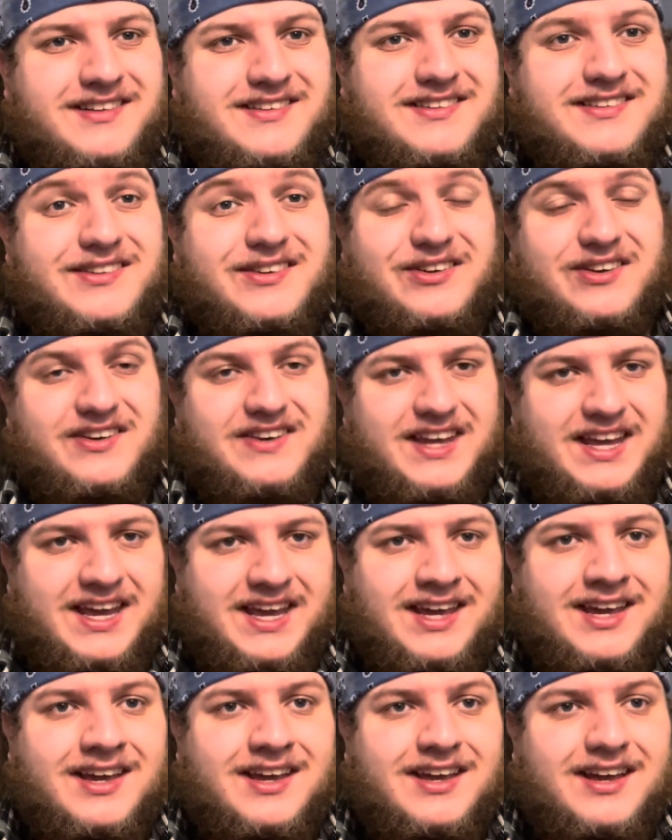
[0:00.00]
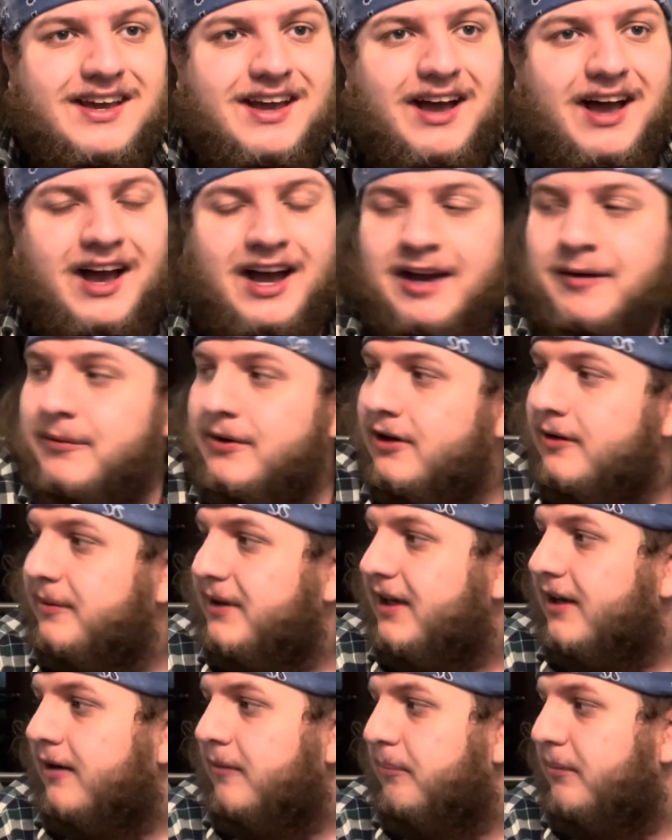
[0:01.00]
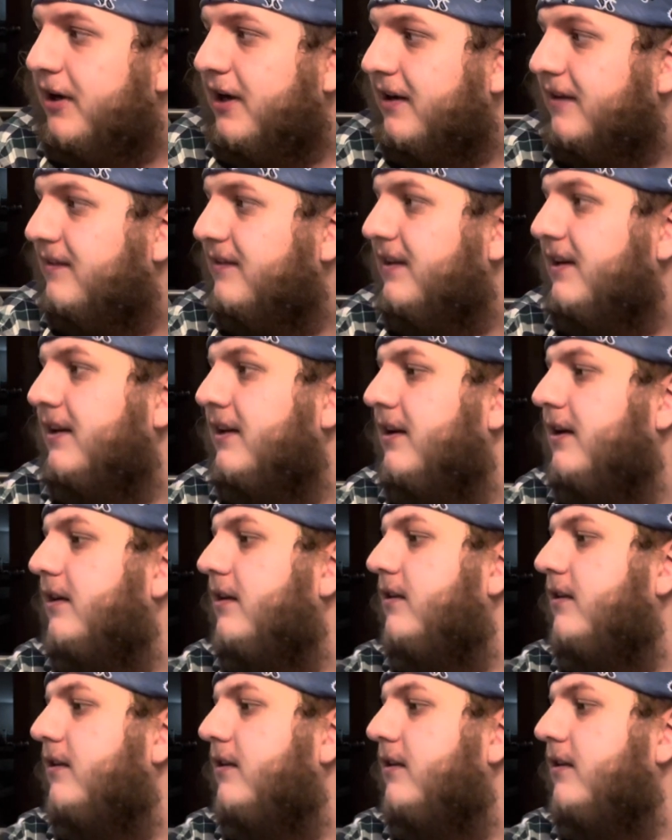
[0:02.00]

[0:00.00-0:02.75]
So today, I'm going to be unboxing